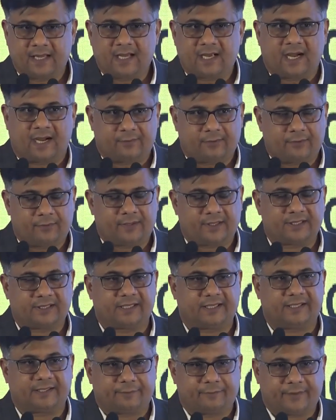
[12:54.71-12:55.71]
However, the
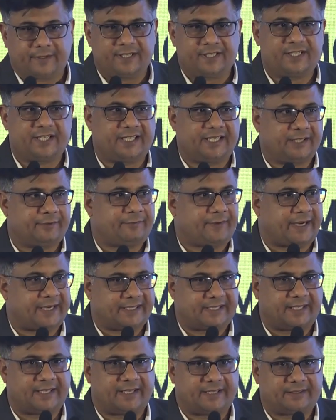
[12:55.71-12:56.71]
differentiating
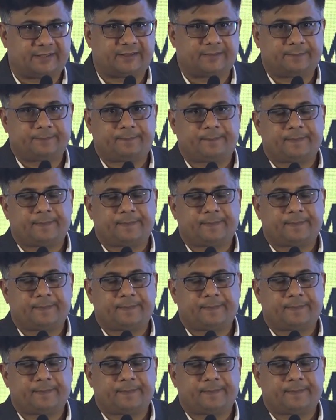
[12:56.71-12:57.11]
factor is,